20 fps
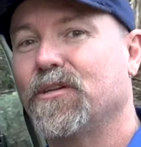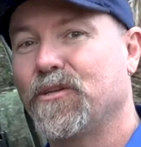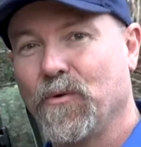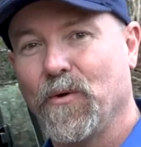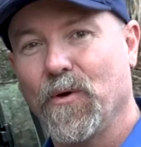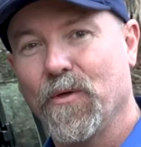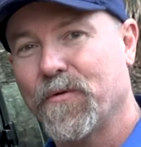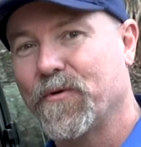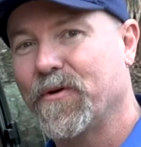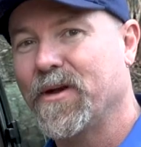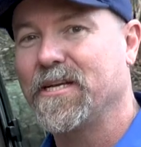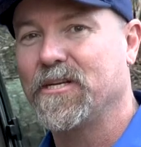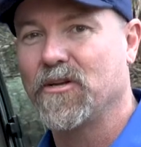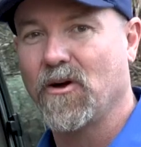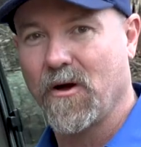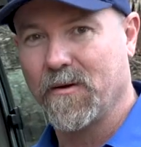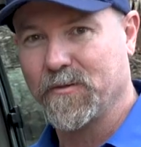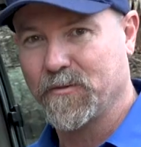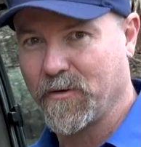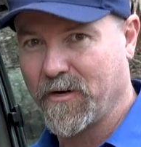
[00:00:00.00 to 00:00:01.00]
2 or 3
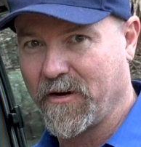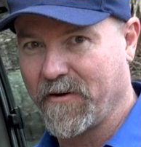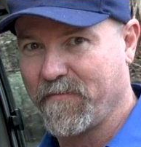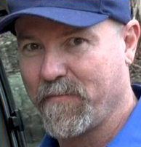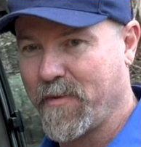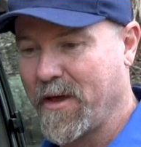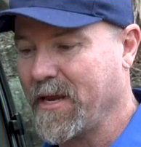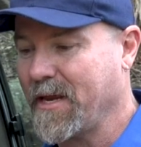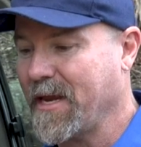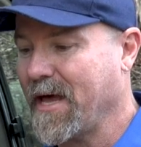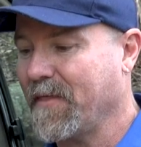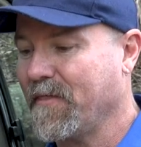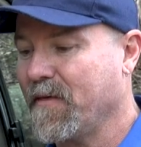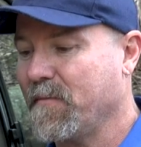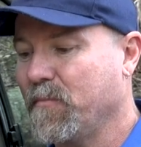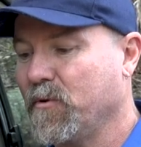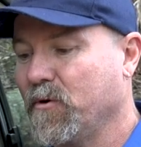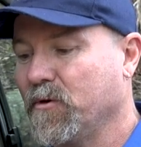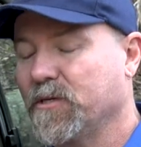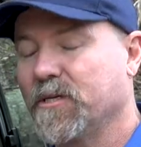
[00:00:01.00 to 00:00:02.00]
times when I've been out
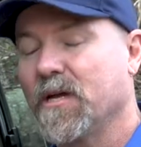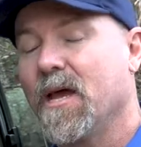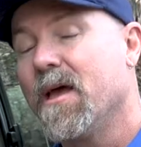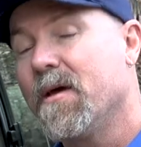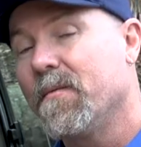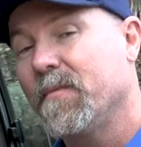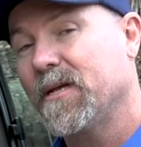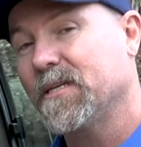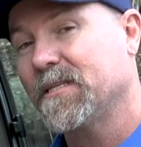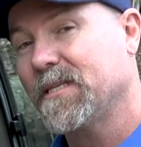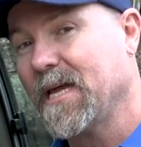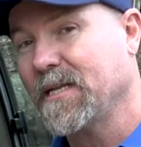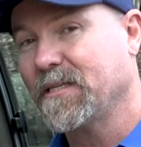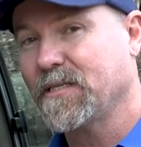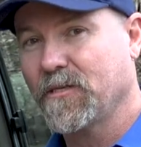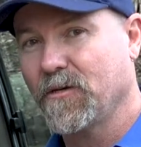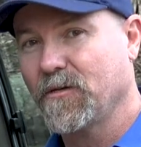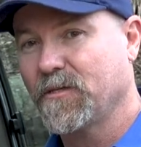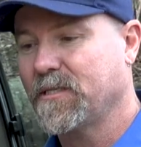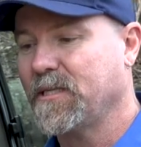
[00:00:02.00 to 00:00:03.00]
the bush, because that
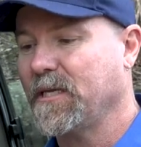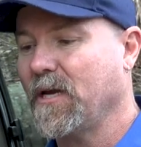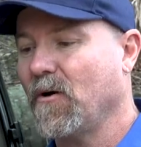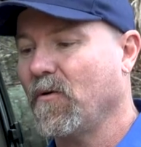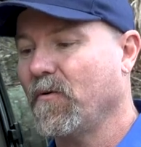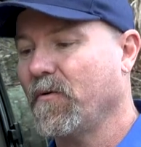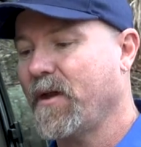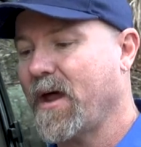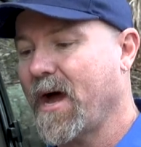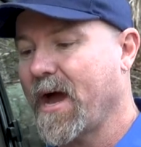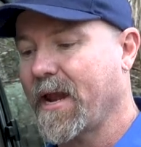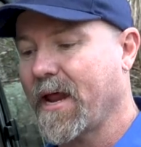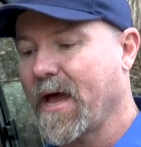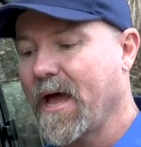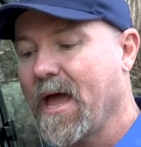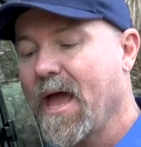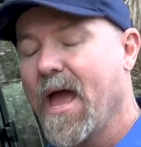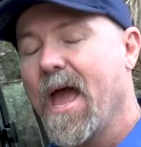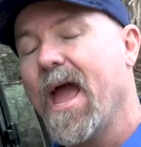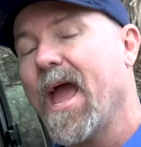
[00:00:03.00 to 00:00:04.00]
suits the alternator.
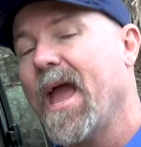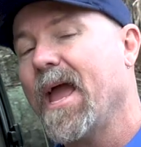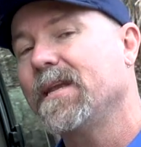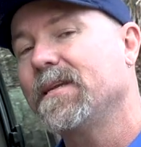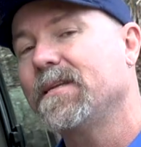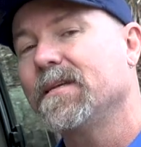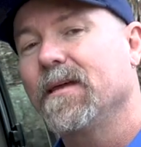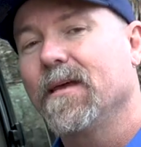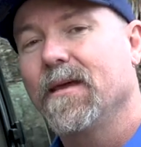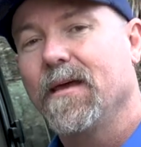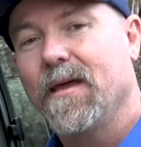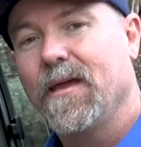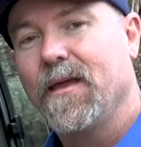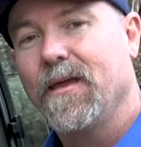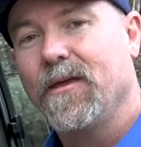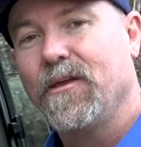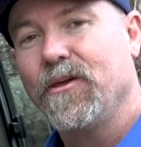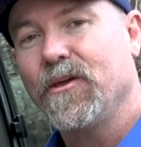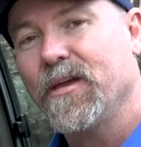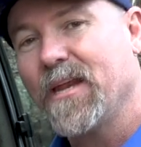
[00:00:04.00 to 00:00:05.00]
And
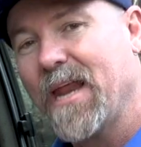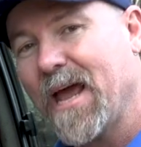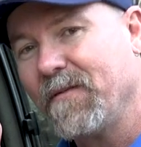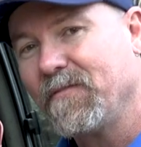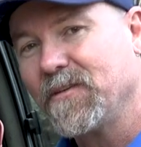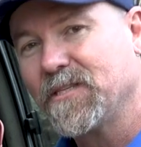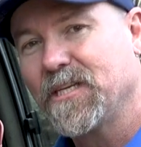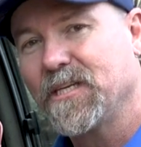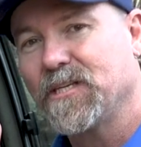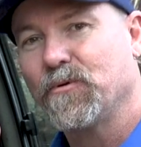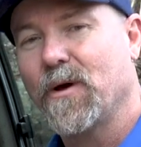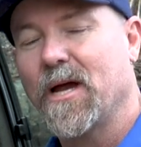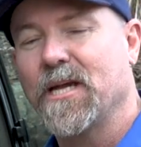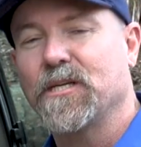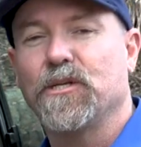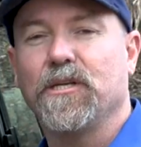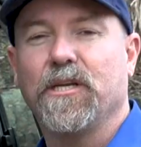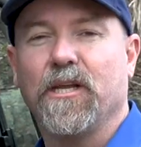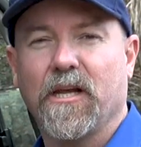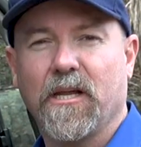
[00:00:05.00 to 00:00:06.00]
you can have a
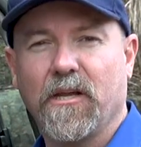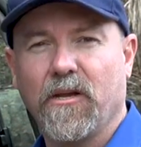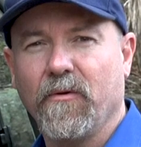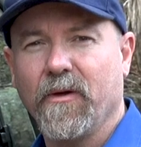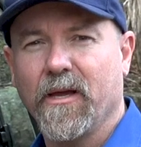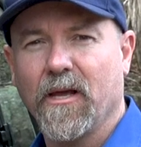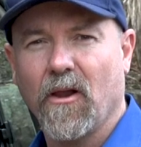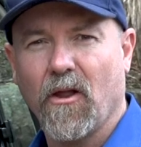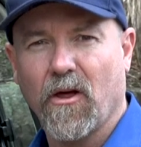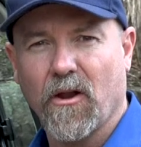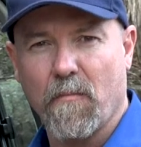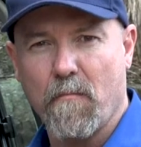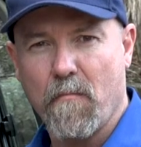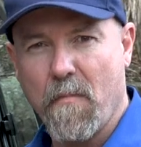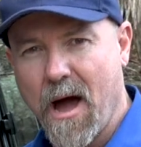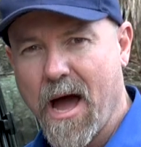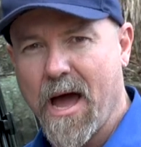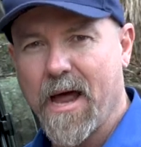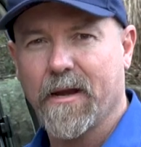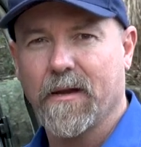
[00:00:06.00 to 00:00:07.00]
situation, you're doing a lot of
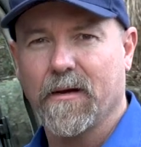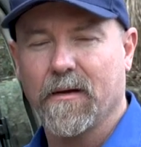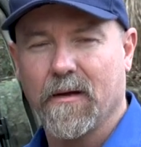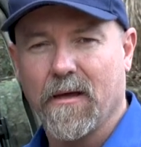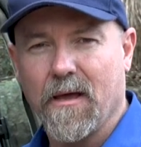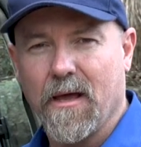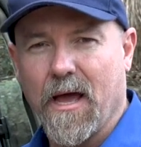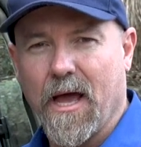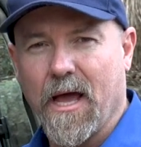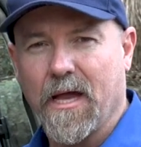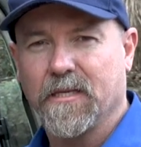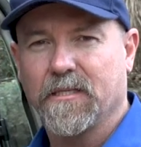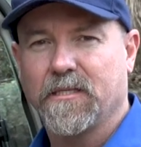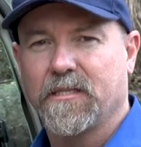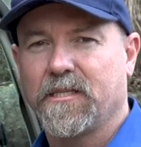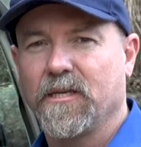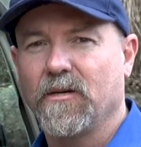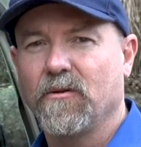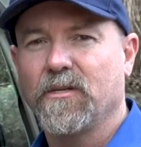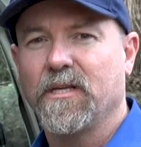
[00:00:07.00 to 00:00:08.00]
mud and
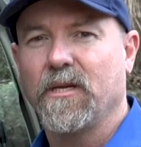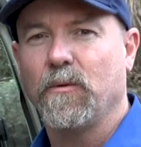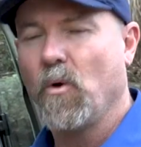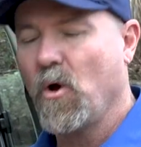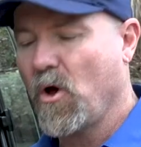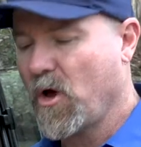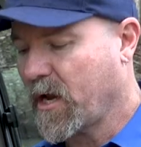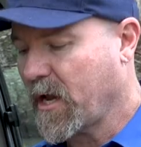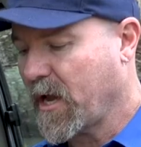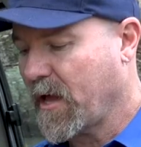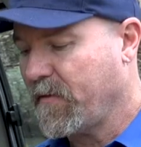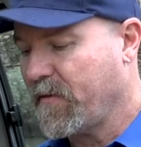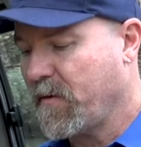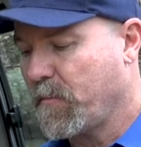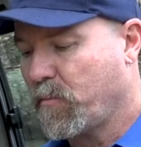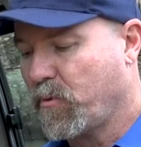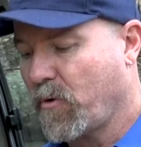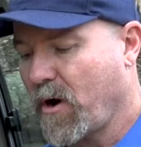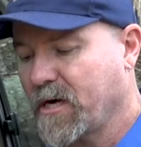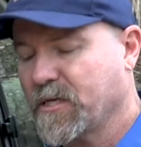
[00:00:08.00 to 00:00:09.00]
silty work and the
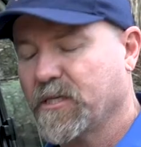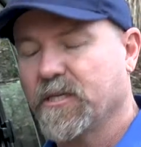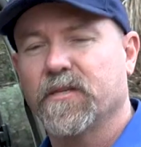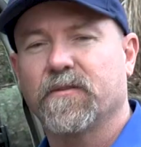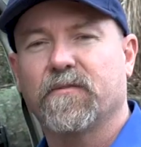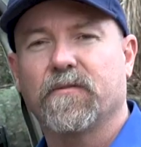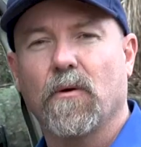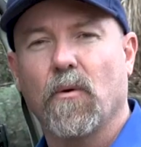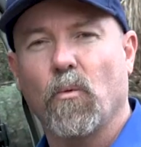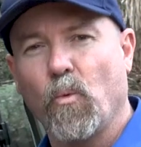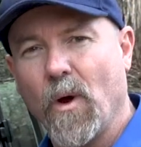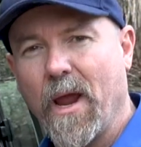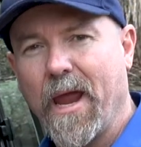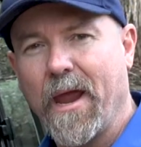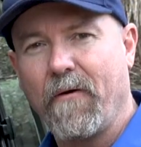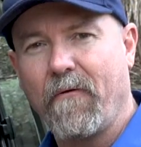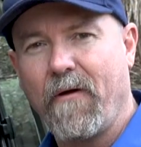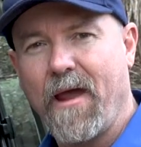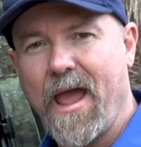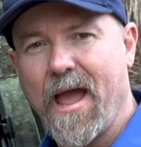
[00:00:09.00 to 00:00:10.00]
brushes
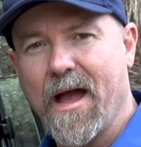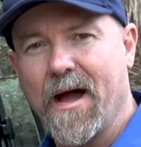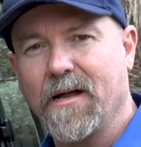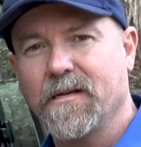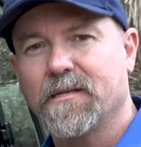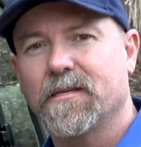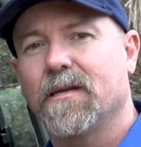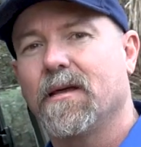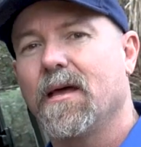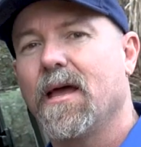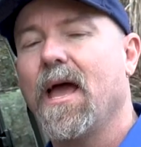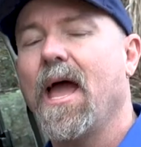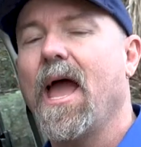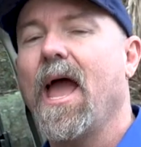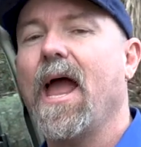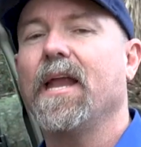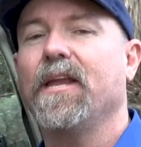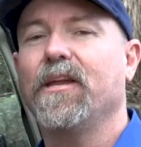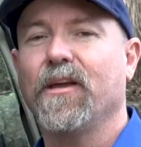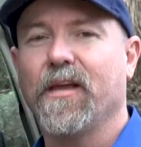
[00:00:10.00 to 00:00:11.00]
wear out
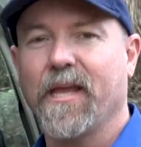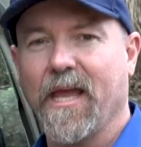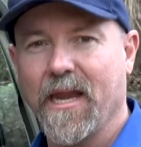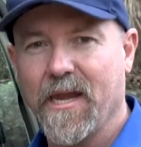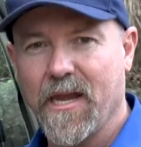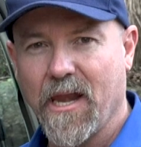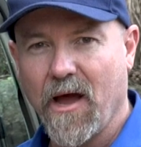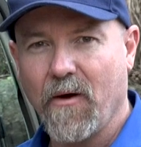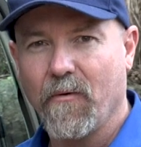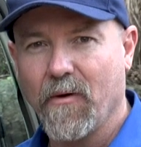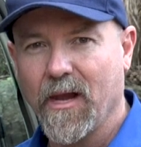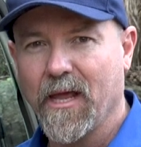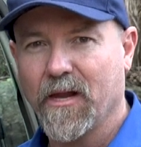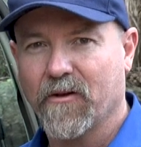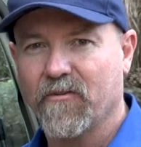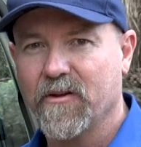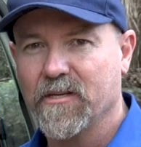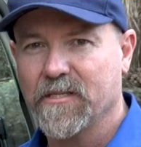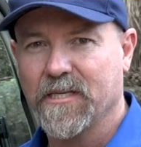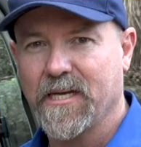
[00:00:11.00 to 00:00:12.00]
and you get no
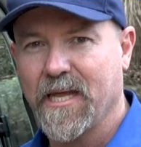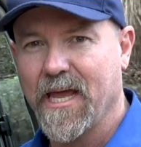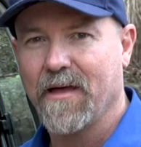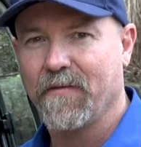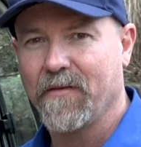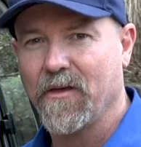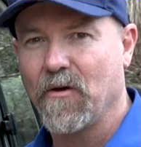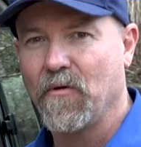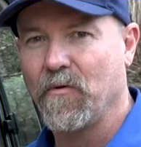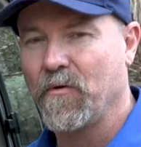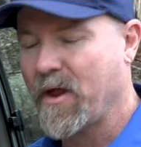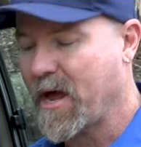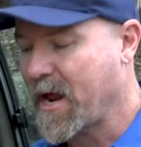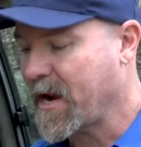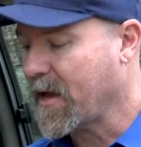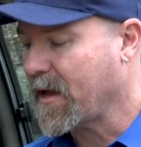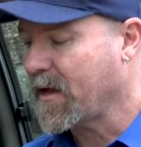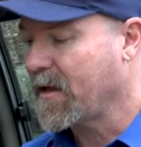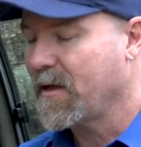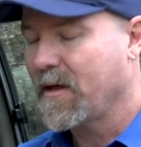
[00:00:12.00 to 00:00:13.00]
electricity out of the
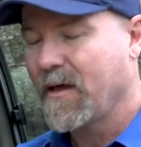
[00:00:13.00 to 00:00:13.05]
alternator.